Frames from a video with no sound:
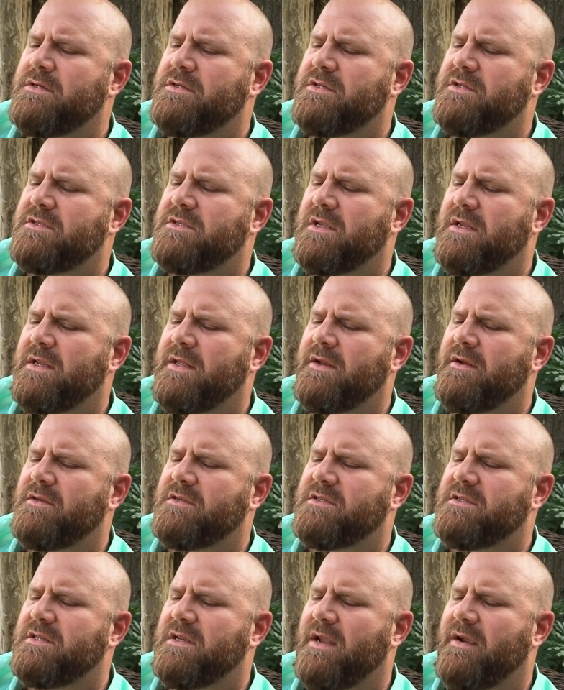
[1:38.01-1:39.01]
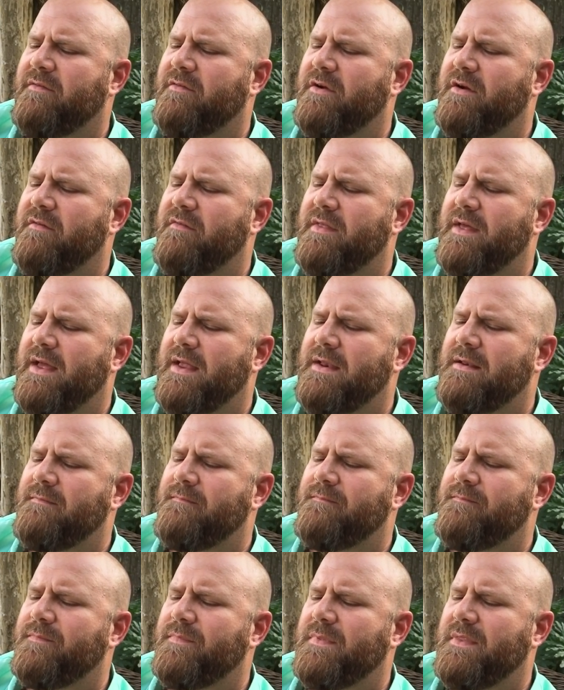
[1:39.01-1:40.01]
Just a little sliver of that
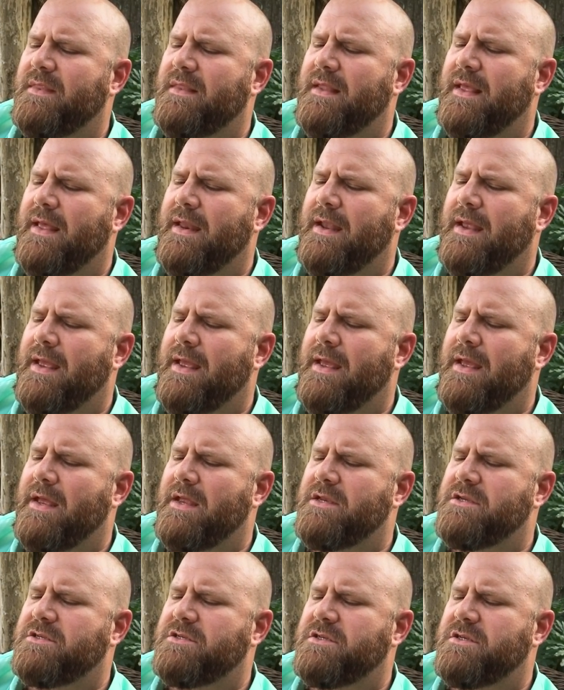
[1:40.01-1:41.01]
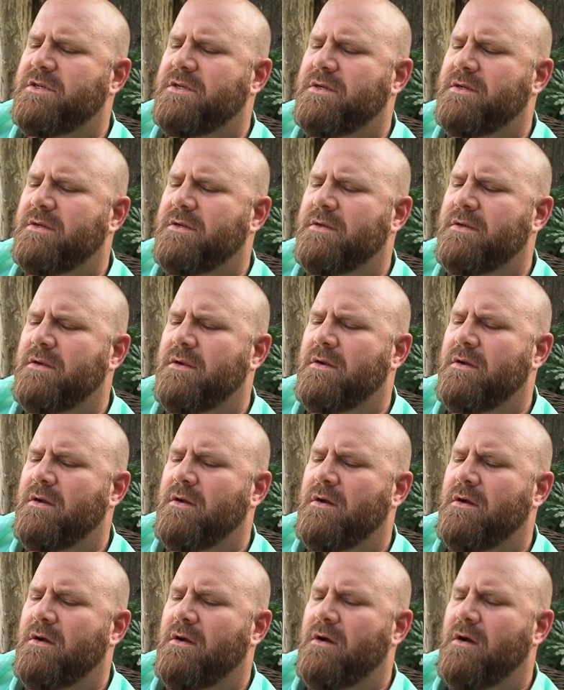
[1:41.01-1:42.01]
edge
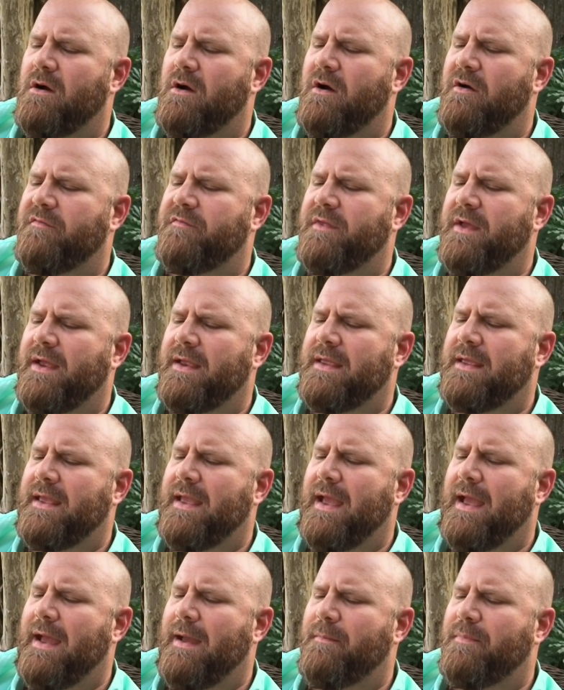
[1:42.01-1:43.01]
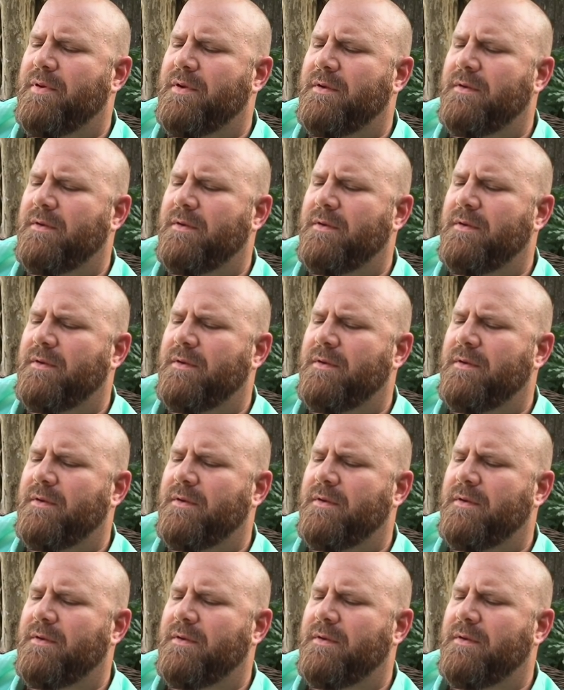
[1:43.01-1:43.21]
off that cap.